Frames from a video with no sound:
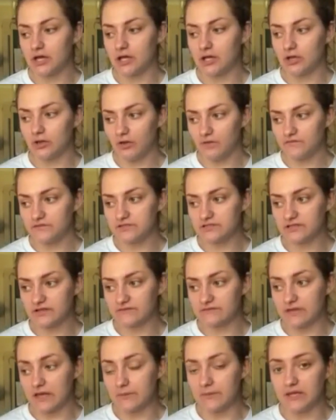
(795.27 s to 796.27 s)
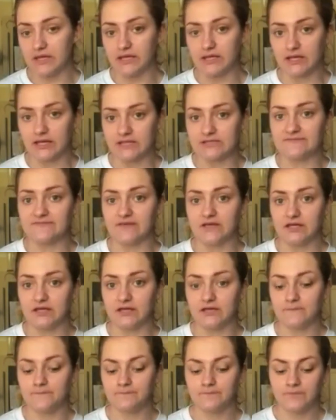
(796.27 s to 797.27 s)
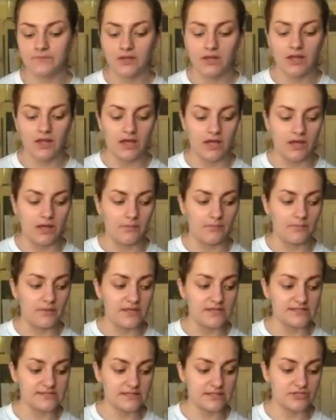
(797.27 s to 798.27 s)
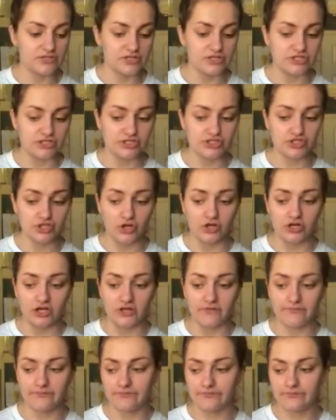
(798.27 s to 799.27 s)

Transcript: A lot of the stuff that I'm eating is vegan. It's literally just chocolate.